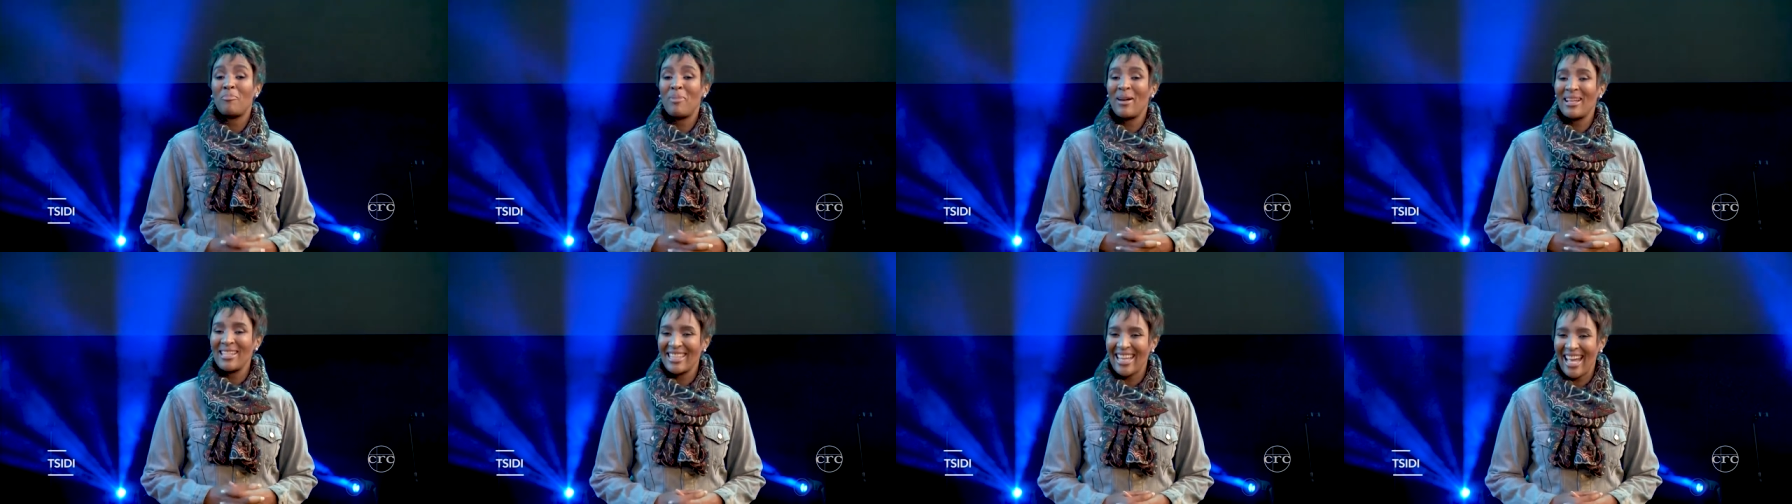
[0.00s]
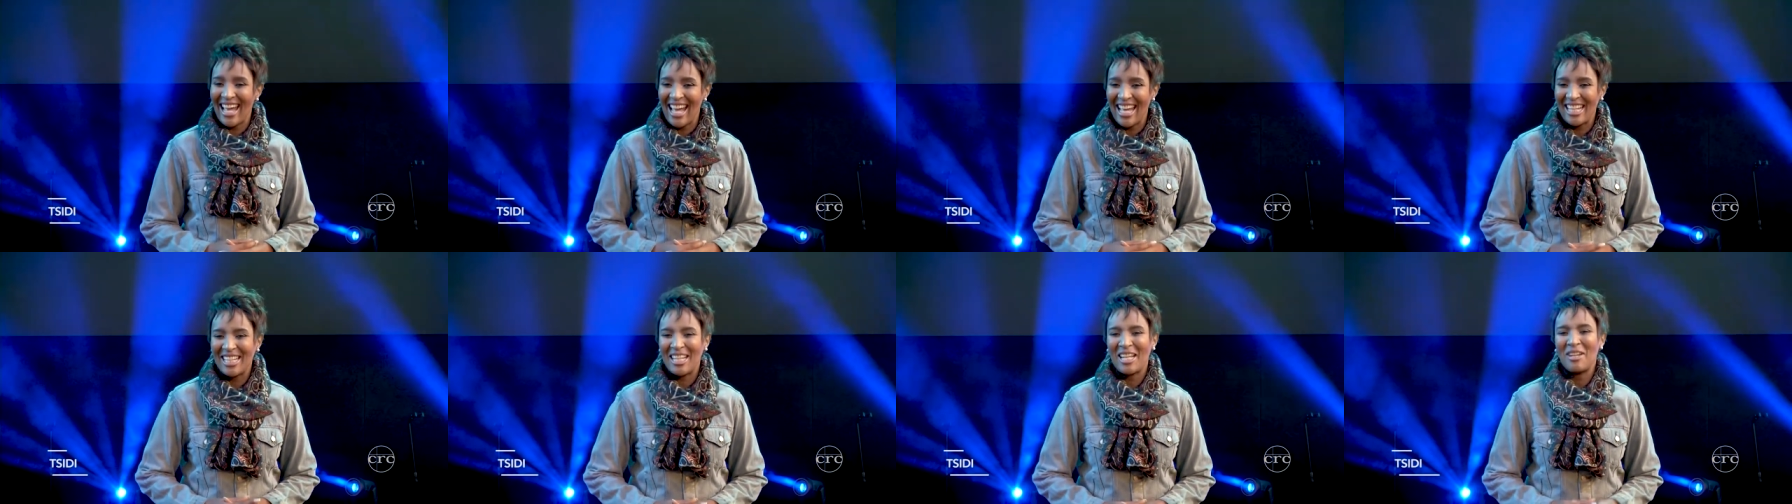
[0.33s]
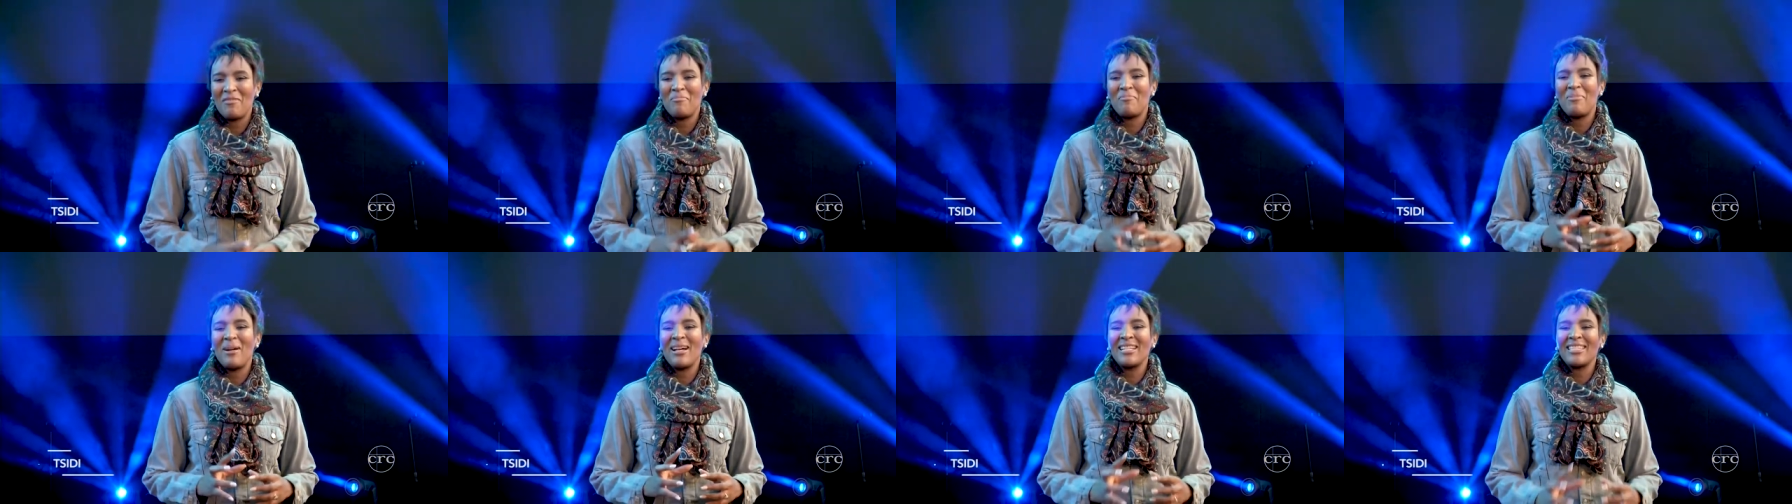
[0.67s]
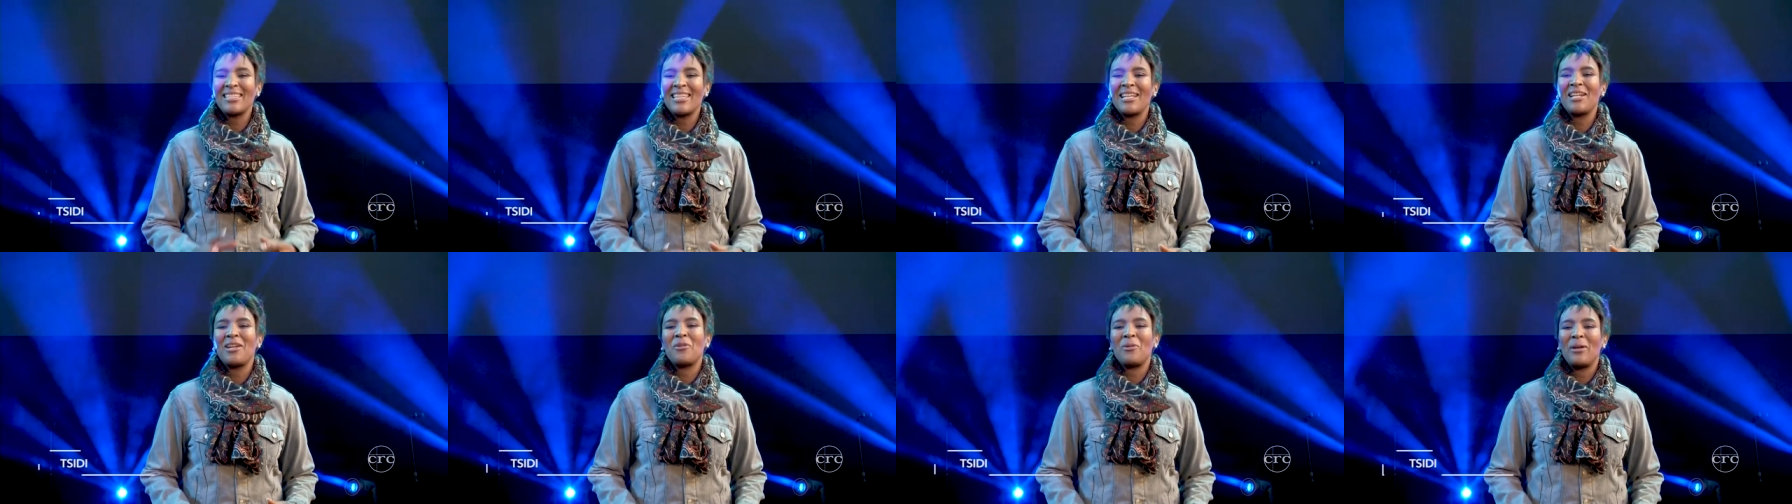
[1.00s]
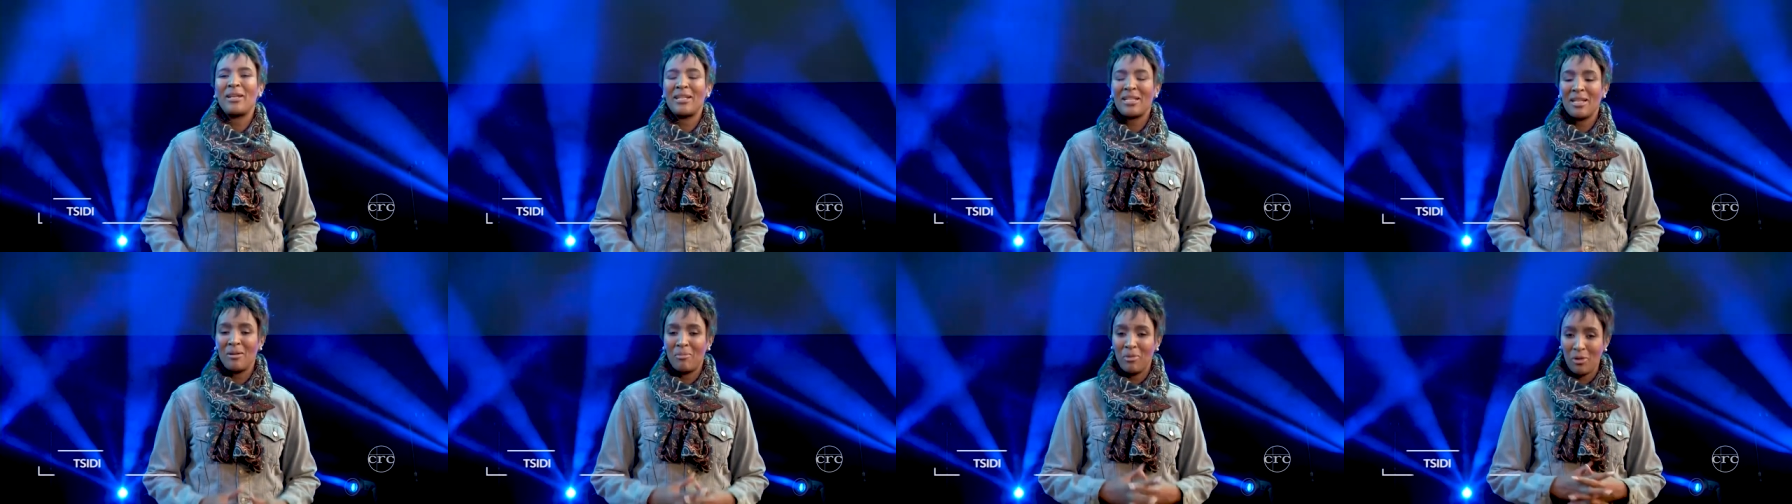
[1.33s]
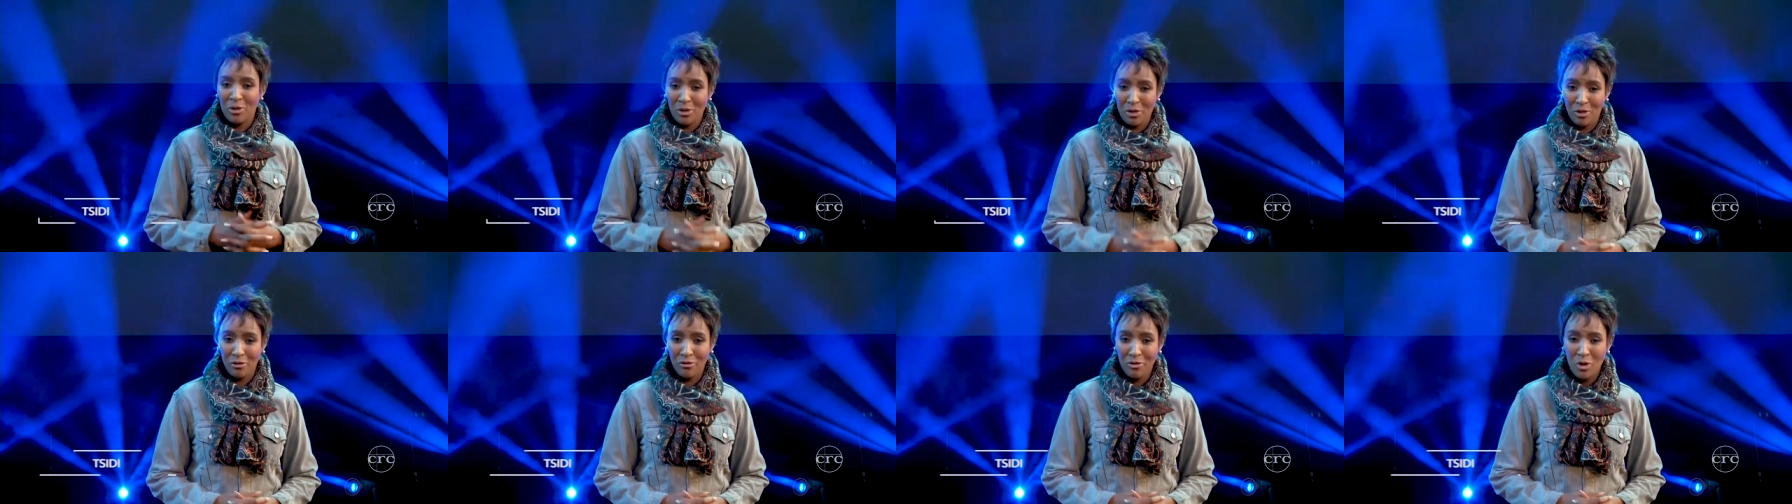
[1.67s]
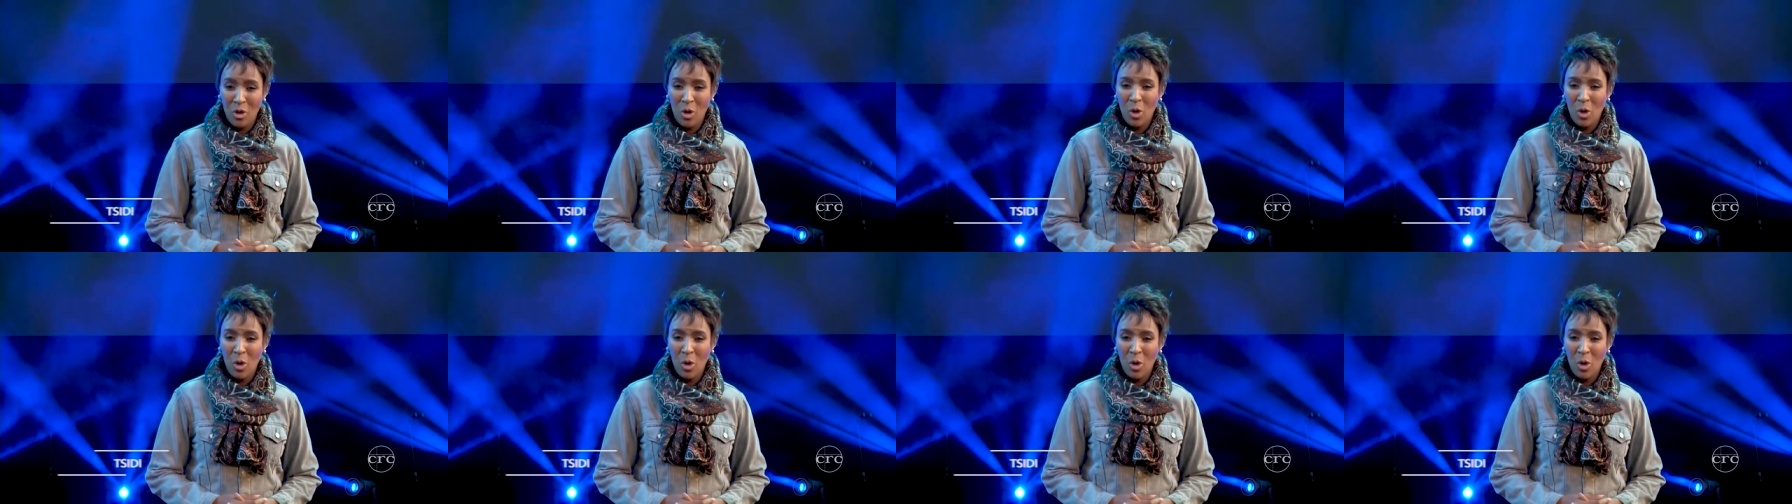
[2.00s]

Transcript: Pastor Aden, Pastor Nyretta Boshoff,